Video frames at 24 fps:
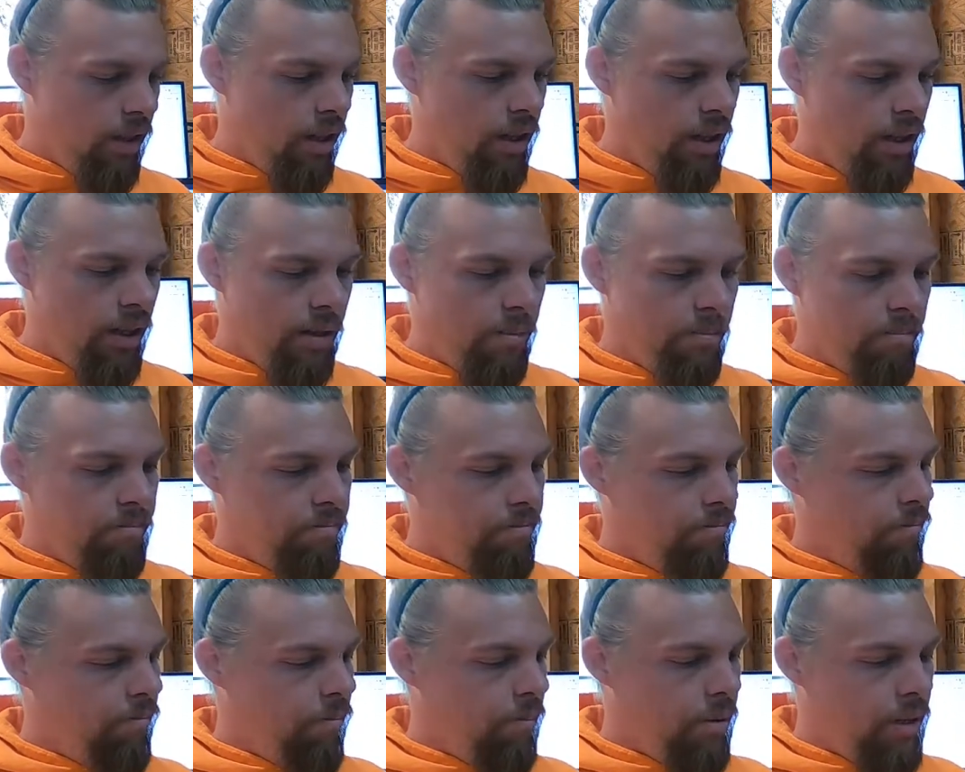
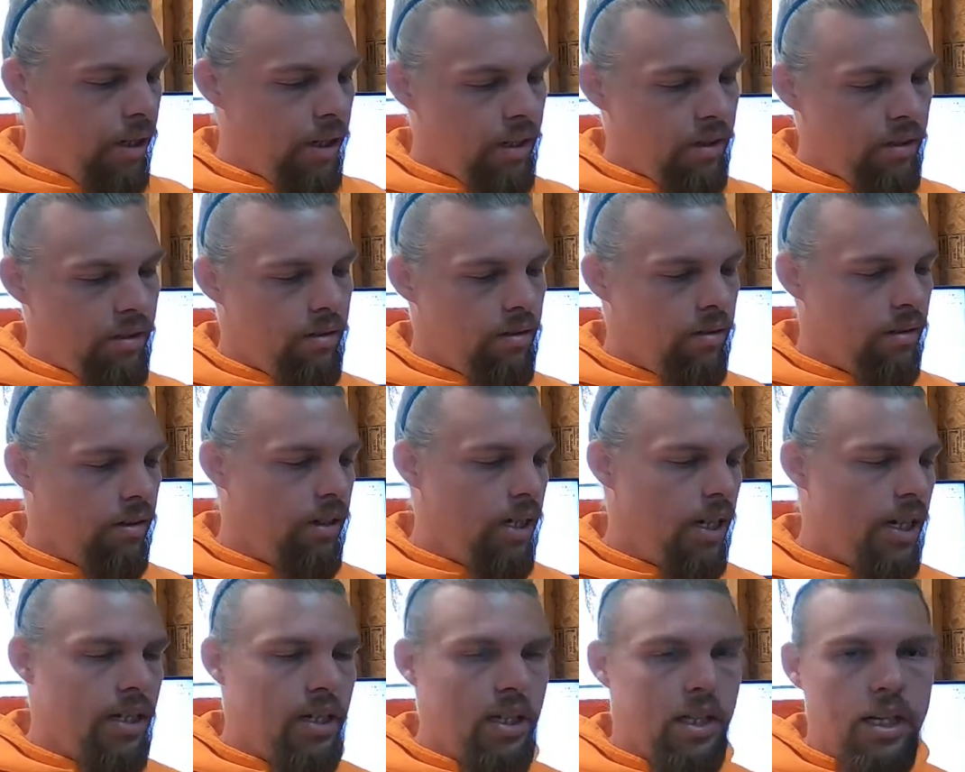but
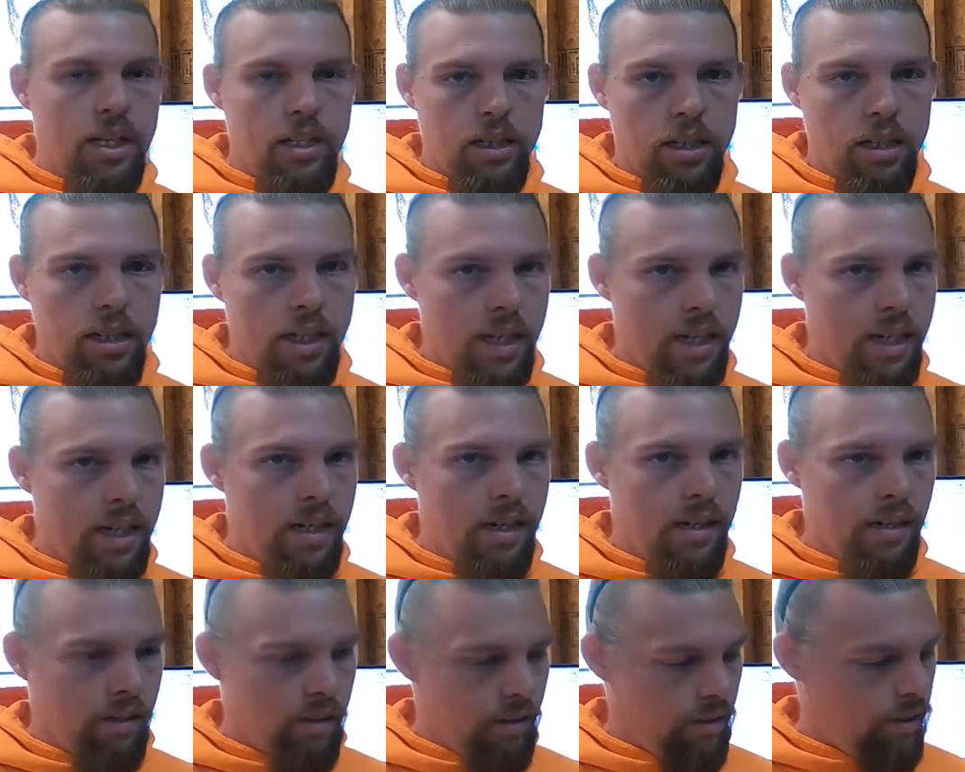at the end of the
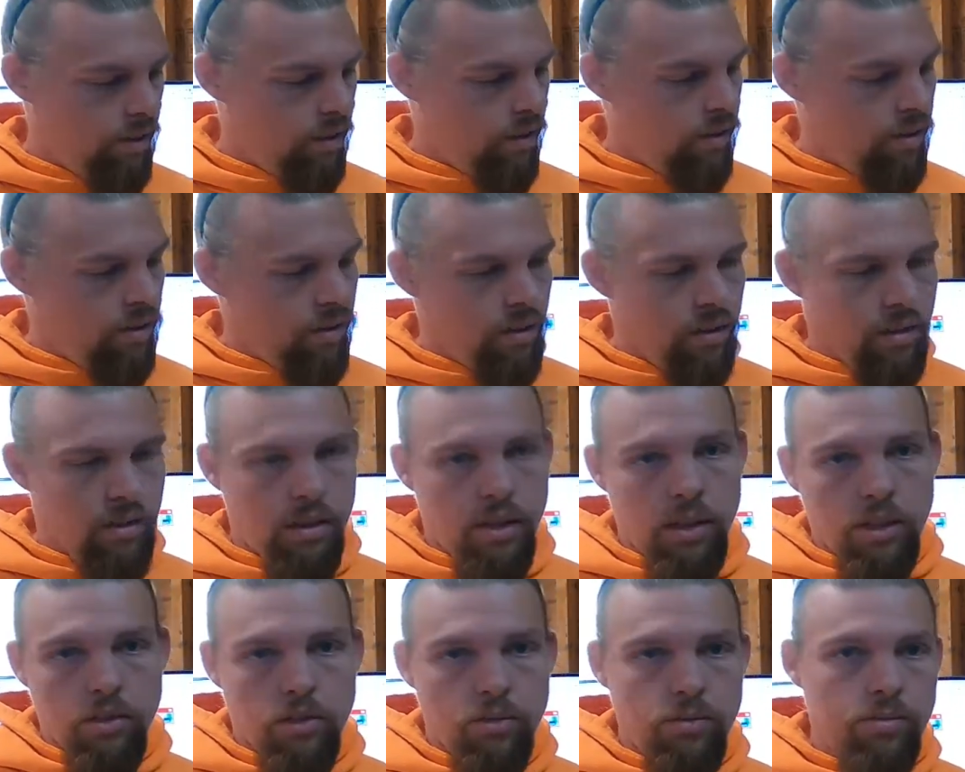day,
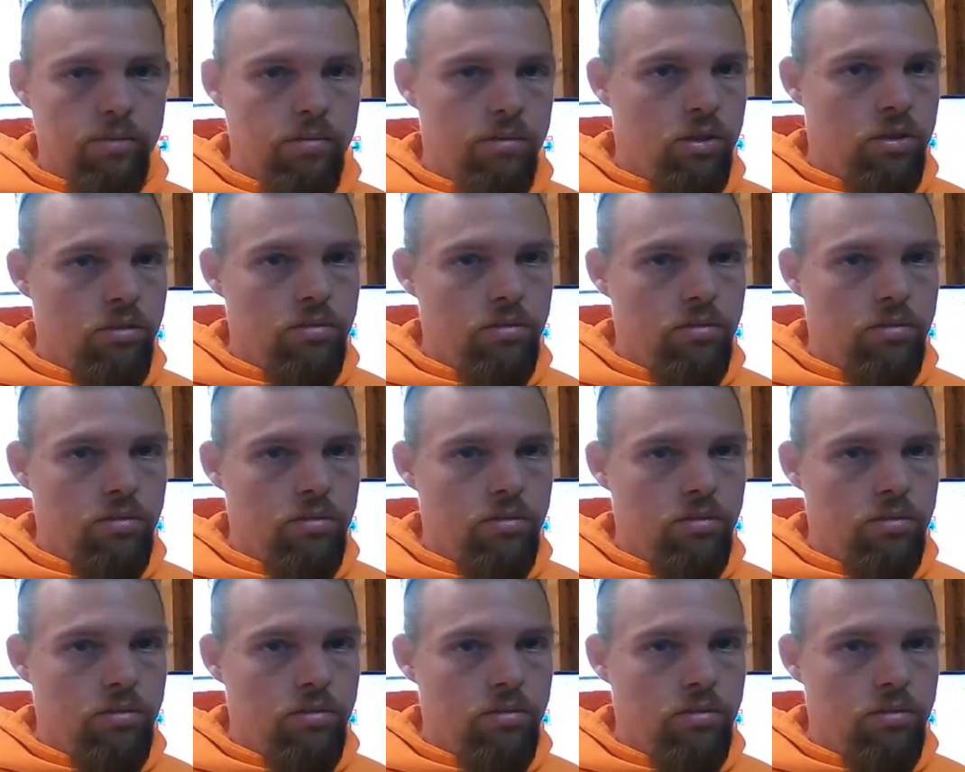you know,